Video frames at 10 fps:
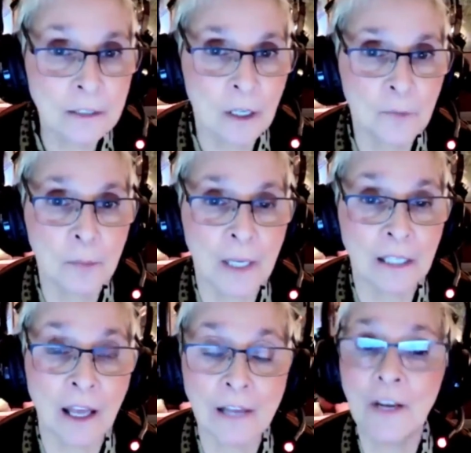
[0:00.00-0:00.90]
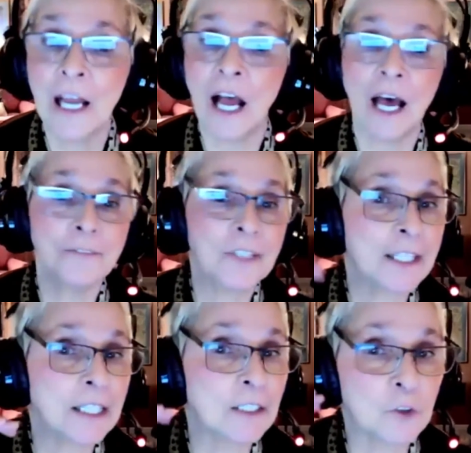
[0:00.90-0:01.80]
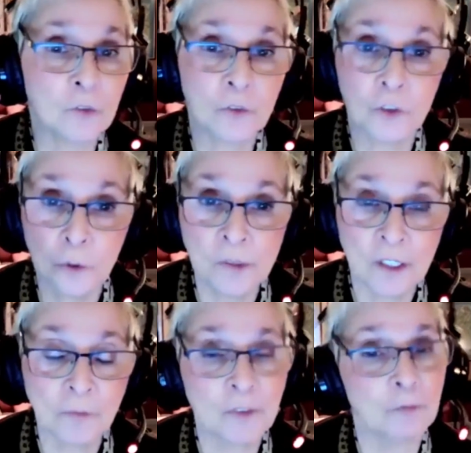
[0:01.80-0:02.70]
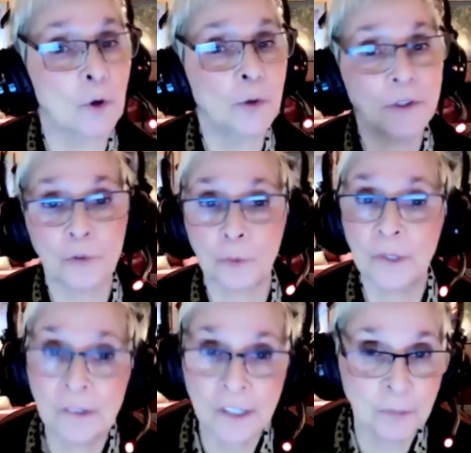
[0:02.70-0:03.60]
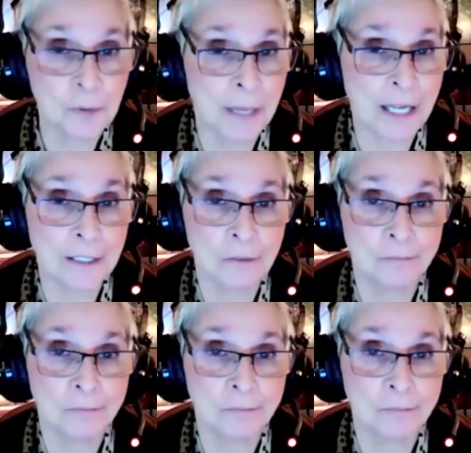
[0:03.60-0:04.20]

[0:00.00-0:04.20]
times in my life I've taken 2 steps forward and 3 steps back.